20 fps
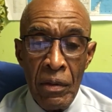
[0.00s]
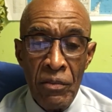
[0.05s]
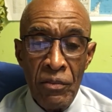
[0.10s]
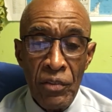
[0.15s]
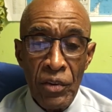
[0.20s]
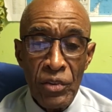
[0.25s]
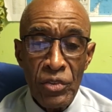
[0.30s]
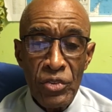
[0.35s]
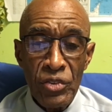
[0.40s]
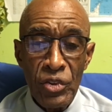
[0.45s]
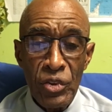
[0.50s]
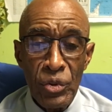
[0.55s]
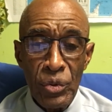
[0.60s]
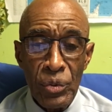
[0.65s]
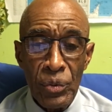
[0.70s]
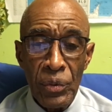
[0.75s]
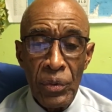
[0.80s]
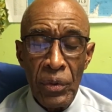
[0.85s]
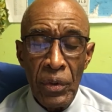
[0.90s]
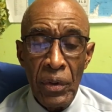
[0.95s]
Verse 2.
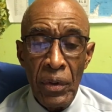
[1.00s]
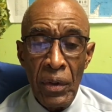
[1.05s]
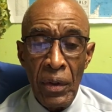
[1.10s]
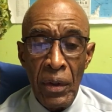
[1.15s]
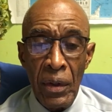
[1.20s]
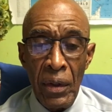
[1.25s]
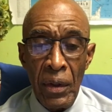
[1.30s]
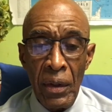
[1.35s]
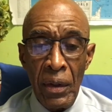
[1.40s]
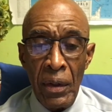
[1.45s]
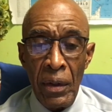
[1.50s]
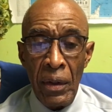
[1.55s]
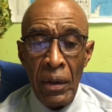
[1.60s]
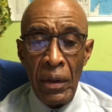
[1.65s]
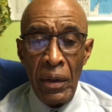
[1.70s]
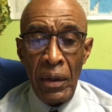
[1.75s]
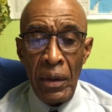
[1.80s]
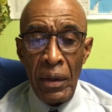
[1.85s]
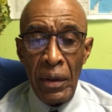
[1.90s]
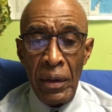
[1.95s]

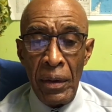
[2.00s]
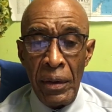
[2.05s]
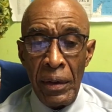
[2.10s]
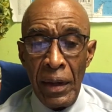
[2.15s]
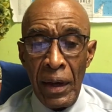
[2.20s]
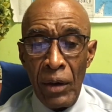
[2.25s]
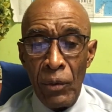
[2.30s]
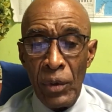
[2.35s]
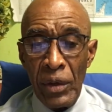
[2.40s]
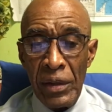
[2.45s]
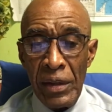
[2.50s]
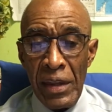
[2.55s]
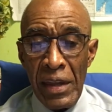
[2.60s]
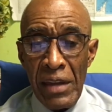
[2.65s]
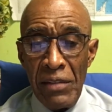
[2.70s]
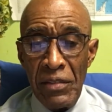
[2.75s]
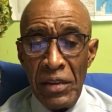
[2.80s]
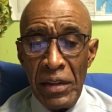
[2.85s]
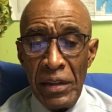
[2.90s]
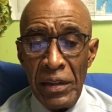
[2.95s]
"Now when
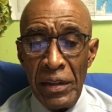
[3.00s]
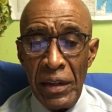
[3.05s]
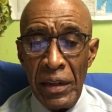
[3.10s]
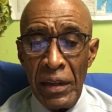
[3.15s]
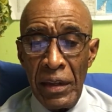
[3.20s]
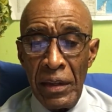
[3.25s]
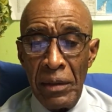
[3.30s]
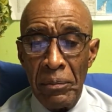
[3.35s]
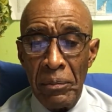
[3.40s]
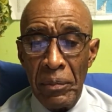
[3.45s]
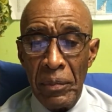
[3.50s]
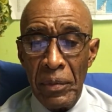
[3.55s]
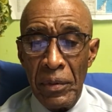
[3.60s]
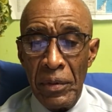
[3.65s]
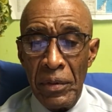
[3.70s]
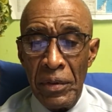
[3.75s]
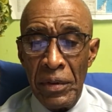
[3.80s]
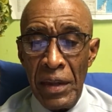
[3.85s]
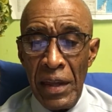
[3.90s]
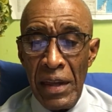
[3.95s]
evening came,
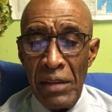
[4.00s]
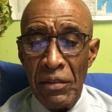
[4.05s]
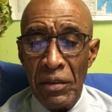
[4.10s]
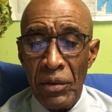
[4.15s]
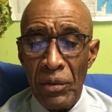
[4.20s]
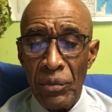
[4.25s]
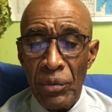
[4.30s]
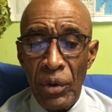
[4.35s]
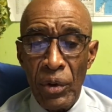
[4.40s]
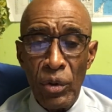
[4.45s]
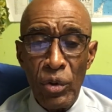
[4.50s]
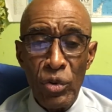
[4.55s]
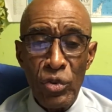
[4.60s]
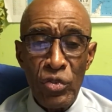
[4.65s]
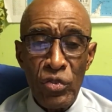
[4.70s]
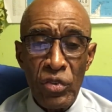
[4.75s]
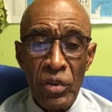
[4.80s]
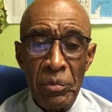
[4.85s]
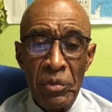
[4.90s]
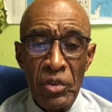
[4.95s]
David arose
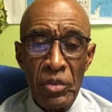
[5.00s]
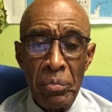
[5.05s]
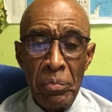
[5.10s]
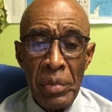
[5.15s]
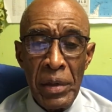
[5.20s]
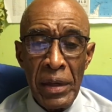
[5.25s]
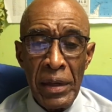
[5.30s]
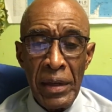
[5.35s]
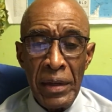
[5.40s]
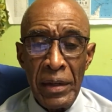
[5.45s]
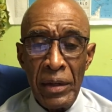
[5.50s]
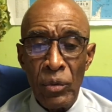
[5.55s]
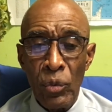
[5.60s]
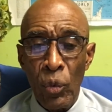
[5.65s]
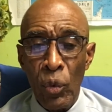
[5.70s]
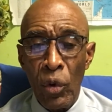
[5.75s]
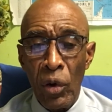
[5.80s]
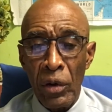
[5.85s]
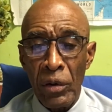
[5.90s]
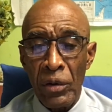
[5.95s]
from his bed and
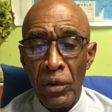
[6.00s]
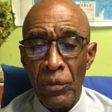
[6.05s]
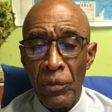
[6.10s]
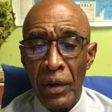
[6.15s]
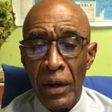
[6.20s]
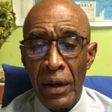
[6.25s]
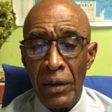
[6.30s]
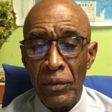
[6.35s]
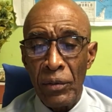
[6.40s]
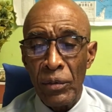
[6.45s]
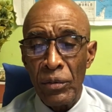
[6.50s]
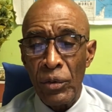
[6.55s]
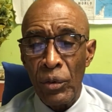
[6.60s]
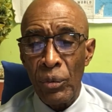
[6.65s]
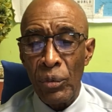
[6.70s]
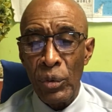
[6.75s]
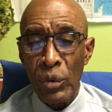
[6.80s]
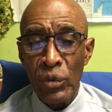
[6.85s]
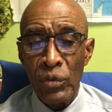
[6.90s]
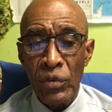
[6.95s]
walked around on the
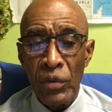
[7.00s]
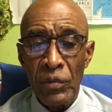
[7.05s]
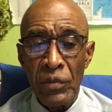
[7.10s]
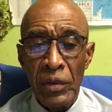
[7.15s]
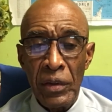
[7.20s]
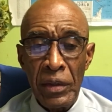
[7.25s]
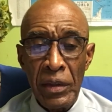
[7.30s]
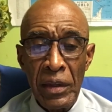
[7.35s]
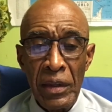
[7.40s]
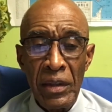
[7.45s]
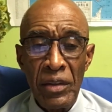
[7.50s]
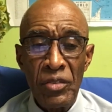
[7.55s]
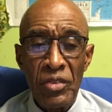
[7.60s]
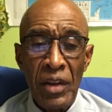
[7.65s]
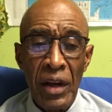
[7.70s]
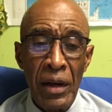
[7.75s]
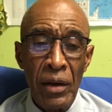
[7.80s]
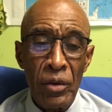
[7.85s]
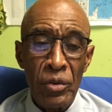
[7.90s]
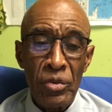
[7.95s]
roof of the king's
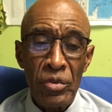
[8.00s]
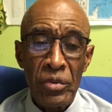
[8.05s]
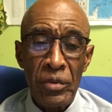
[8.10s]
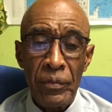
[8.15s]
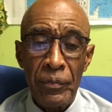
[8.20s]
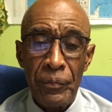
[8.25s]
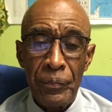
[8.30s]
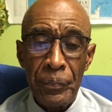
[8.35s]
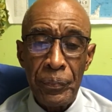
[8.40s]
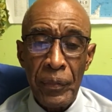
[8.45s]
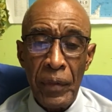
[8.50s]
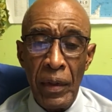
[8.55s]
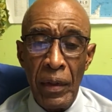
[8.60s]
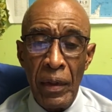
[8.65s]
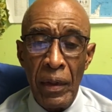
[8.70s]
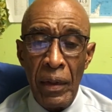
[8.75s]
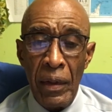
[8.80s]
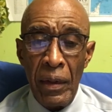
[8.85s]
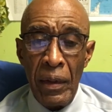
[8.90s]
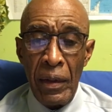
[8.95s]
house.
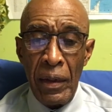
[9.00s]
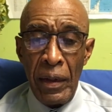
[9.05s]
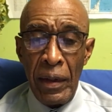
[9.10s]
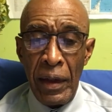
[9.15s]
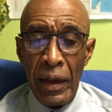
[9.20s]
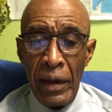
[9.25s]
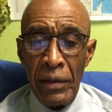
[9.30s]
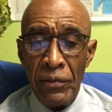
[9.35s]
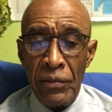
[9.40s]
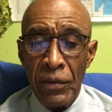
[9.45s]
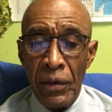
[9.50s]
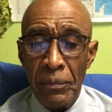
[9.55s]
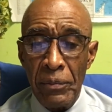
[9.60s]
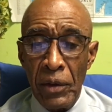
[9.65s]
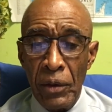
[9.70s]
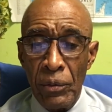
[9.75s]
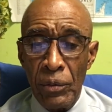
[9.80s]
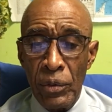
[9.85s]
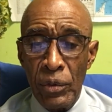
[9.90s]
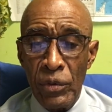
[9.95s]
And from
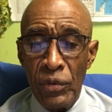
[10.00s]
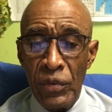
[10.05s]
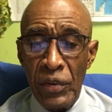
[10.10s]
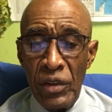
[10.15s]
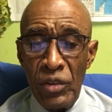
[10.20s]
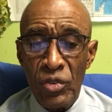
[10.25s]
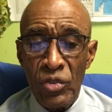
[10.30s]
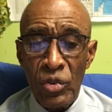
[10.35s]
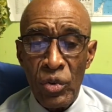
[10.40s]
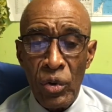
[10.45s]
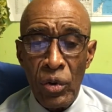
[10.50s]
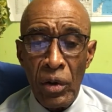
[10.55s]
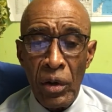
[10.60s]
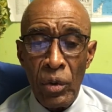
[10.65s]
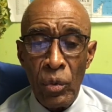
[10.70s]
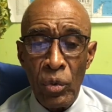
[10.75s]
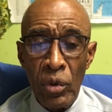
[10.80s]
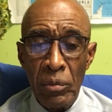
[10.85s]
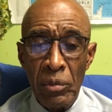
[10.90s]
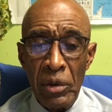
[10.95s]
the roof he saw a
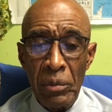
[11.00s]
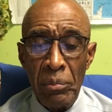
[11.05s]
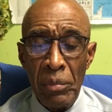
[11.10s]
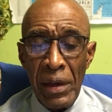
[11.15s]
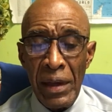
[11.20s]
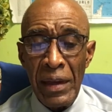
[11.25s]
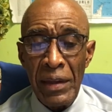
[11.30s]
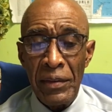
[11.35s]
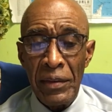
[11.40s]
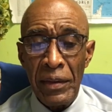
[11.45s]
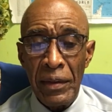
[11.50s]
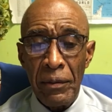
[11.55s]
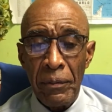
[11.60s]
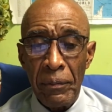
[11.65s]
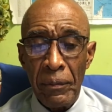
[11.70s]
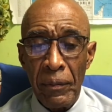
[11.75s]
woman bathing.